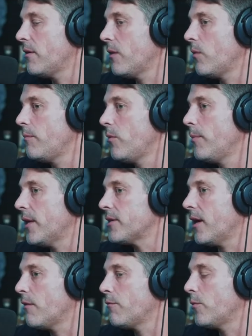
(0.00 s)
and I went and moved back to
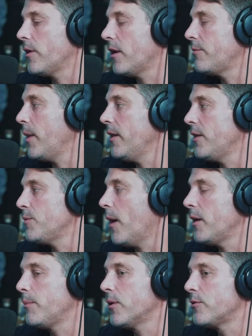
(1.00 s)
California, I paid these
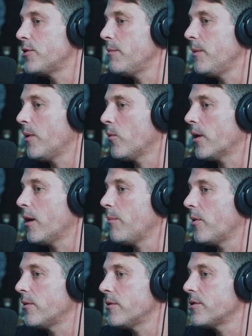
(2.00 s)
bodybuilders to be my workout
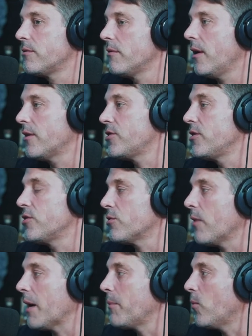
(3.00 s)
partners, yeah. actually just to
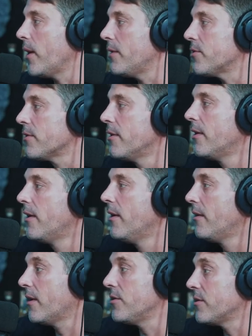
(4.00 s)
rack my weights.
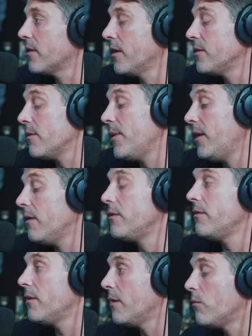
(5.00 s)
Because I mean,
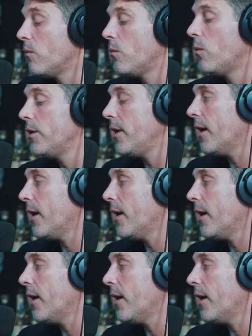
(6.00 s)
dude, it, one